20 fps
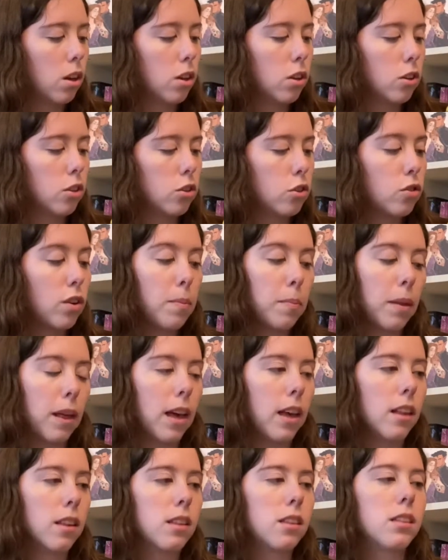
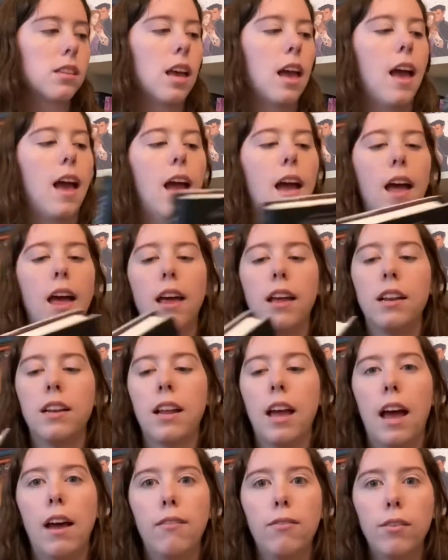triplets, and
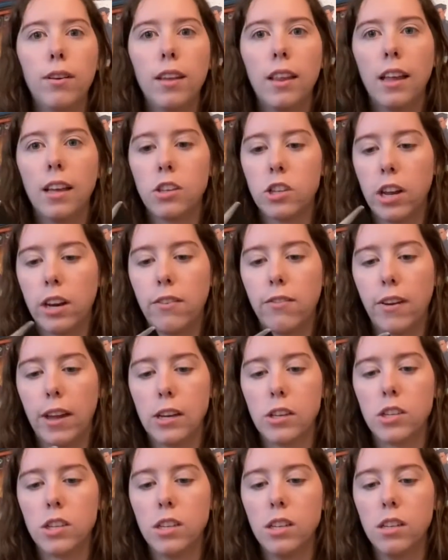every like
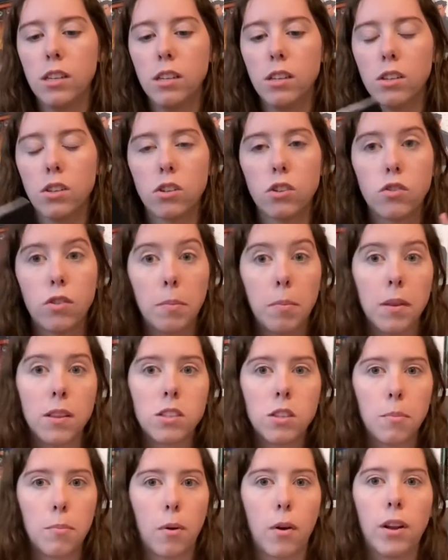generation
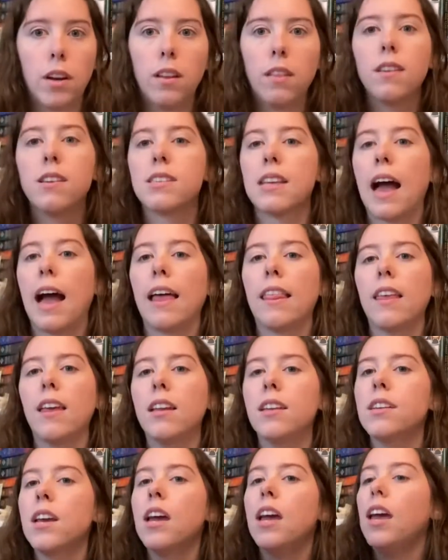triplets are born on this
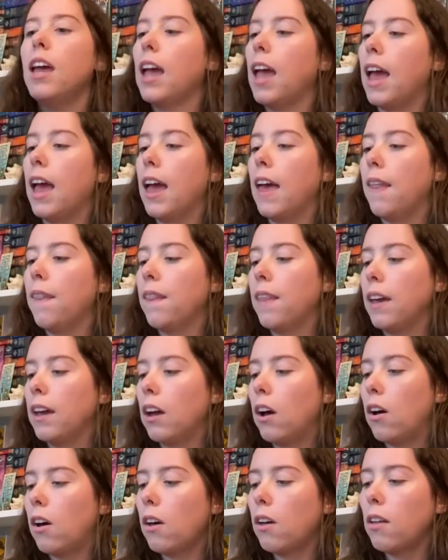island, and they
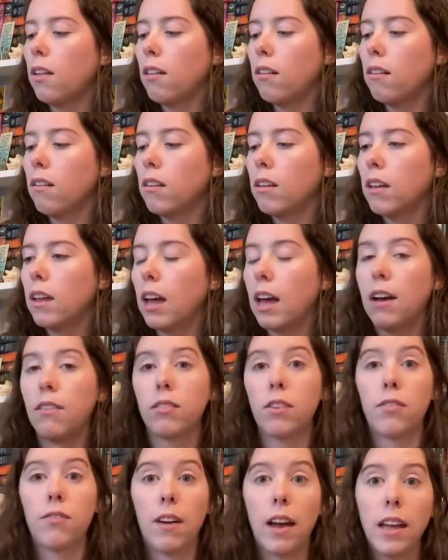all have
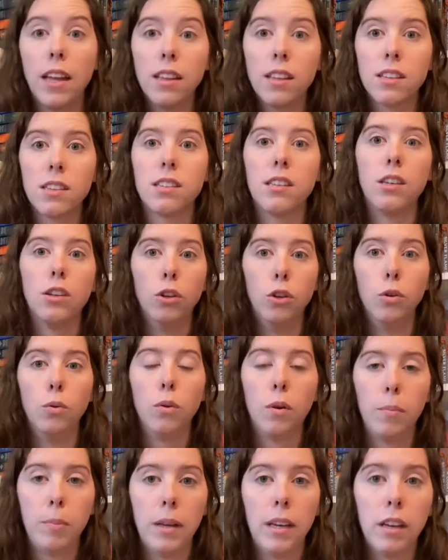to fight to see who
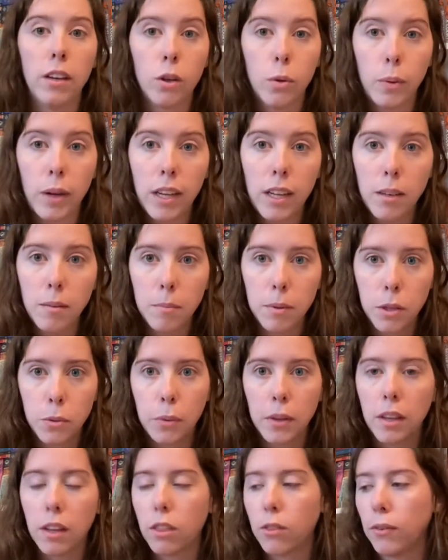will be queen
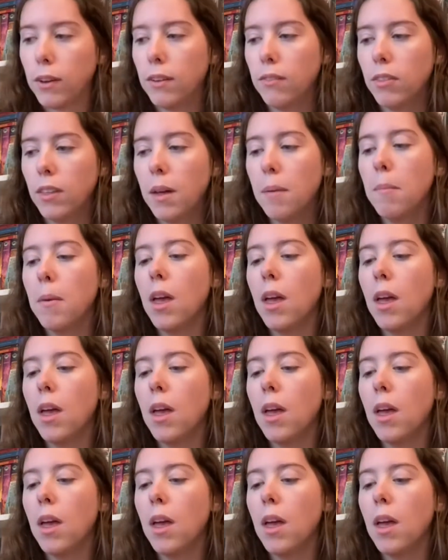between the 3 of them.